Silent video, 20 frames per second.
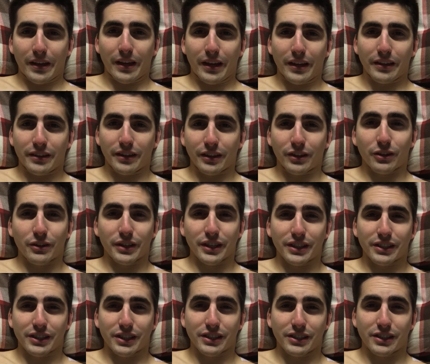I think all
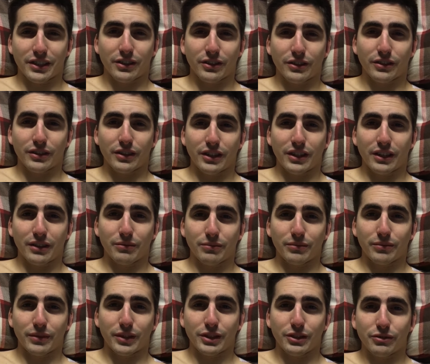things considered,
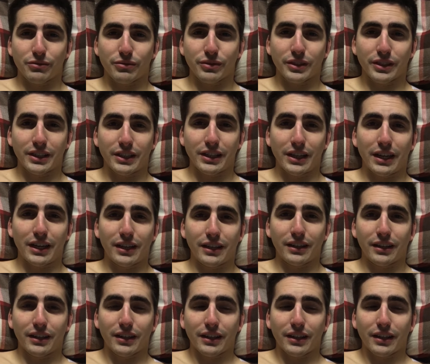it's really not.